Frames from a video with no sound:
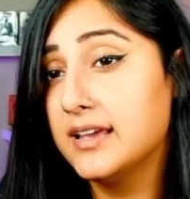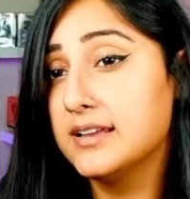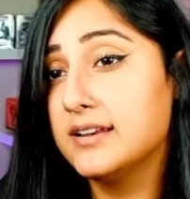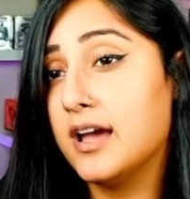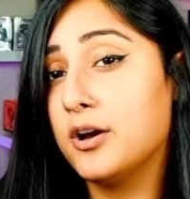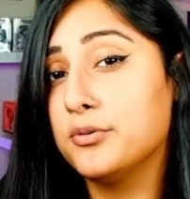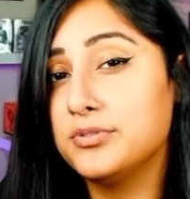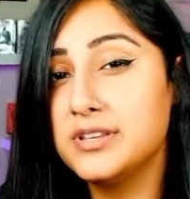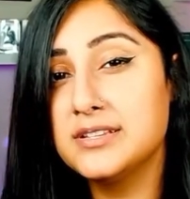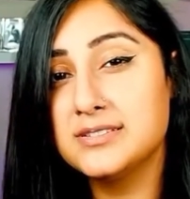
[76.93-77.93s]
Now,
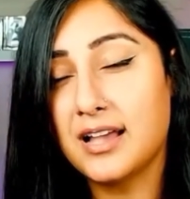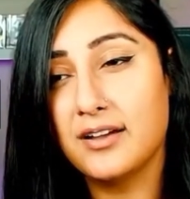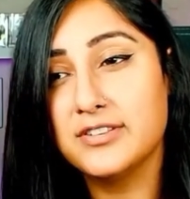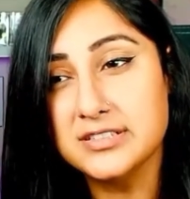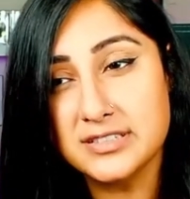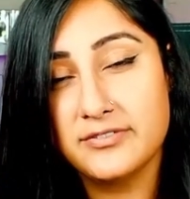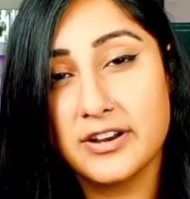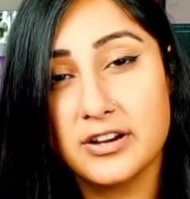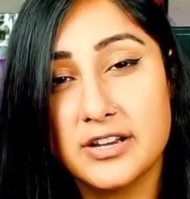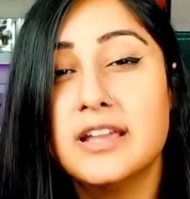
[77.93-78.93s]
these obviously
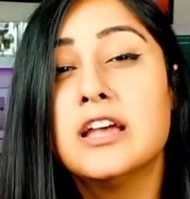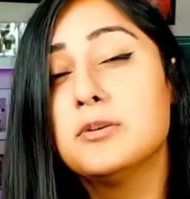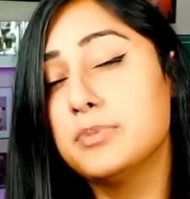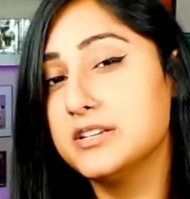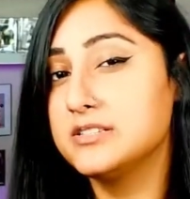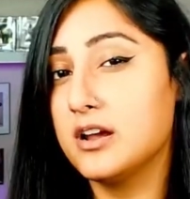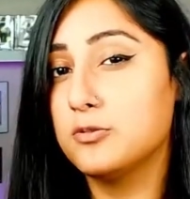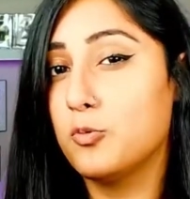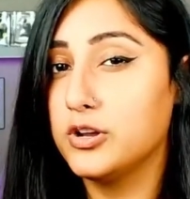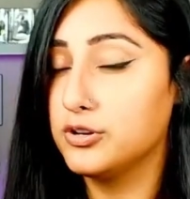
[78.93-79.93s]
vary based on
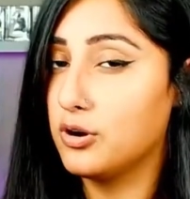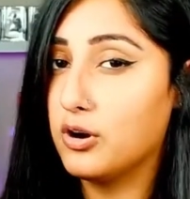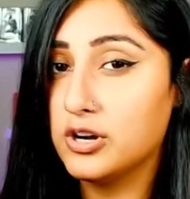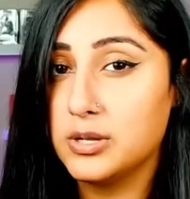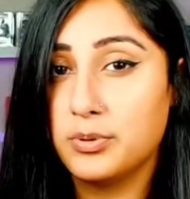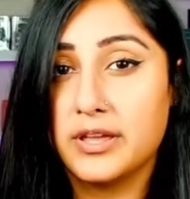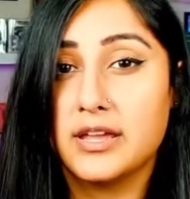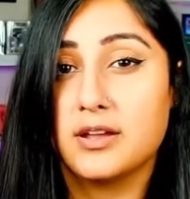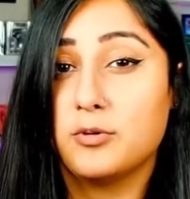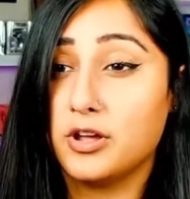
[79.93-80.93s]
what you're already
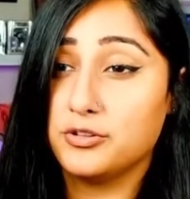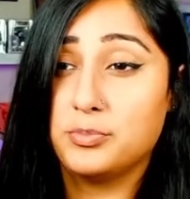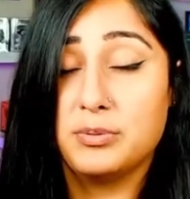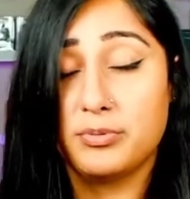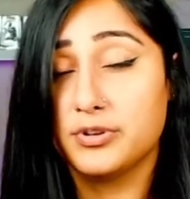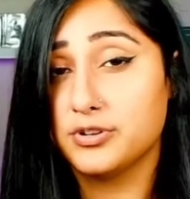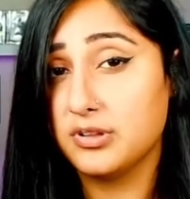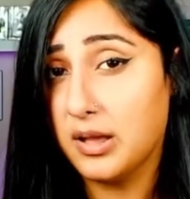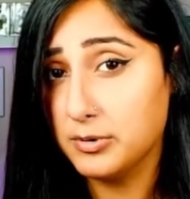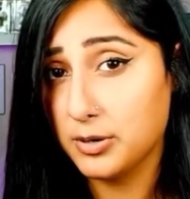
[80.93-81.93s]
playing, what other people in your
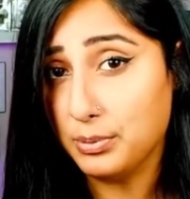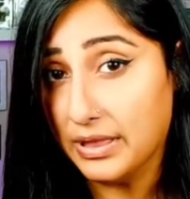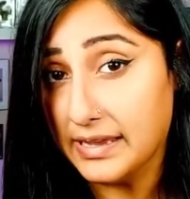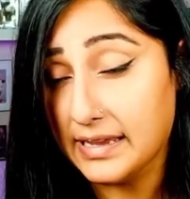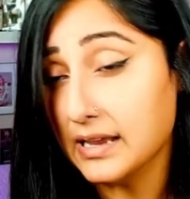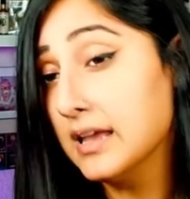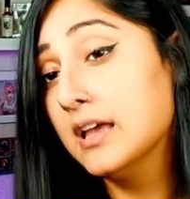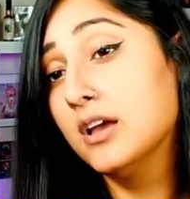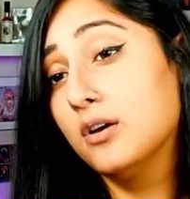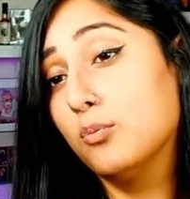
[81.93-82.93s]
lobby are playing,
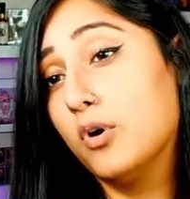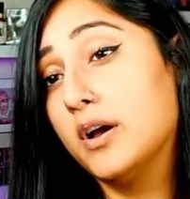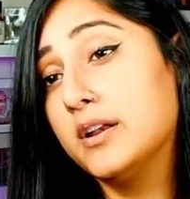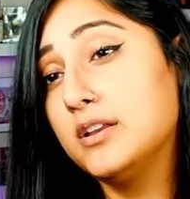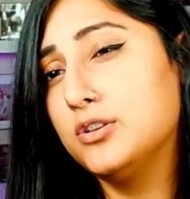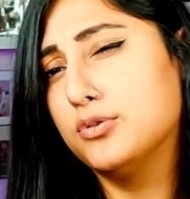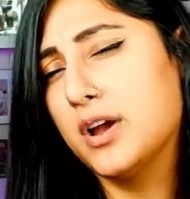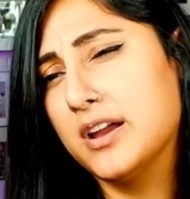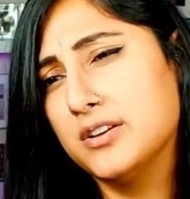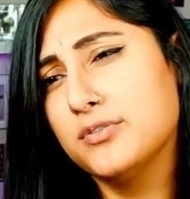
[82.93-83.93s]
what
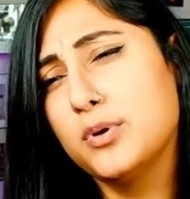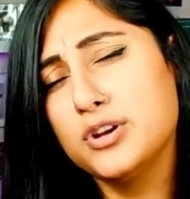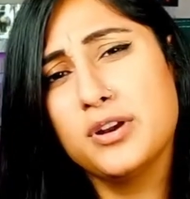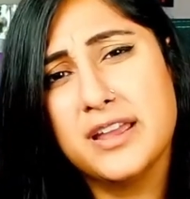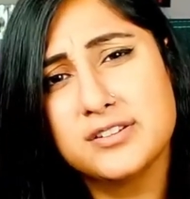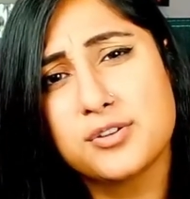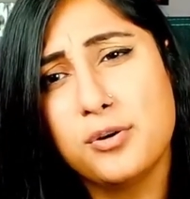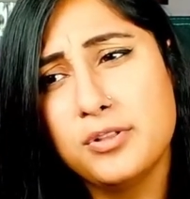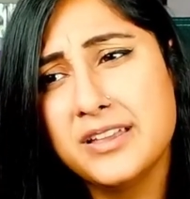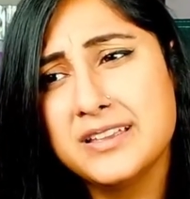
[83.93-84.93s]
your end
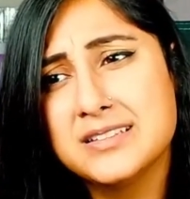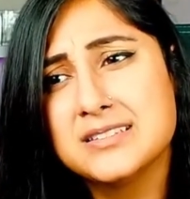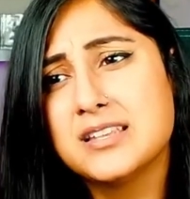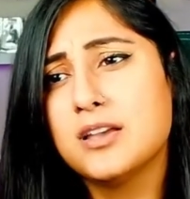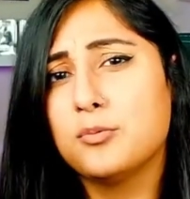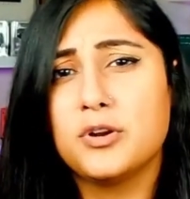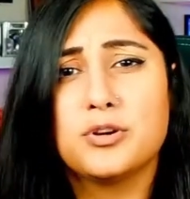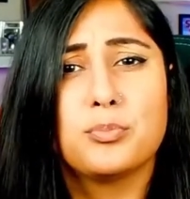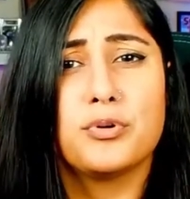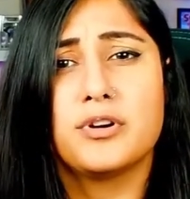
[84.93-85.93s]
goal is, what your
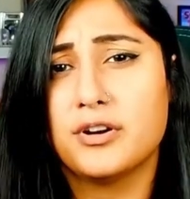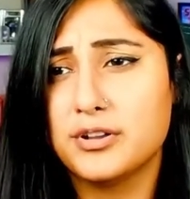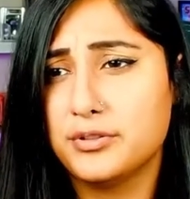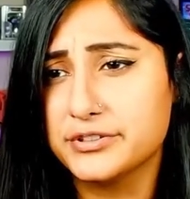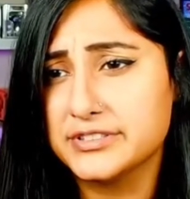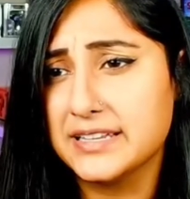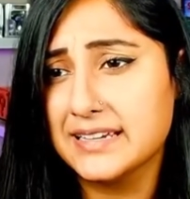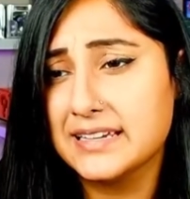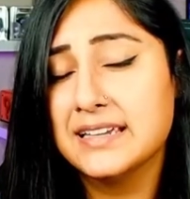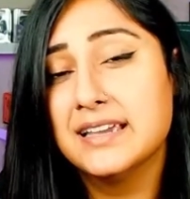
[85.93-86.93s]
board already looks like.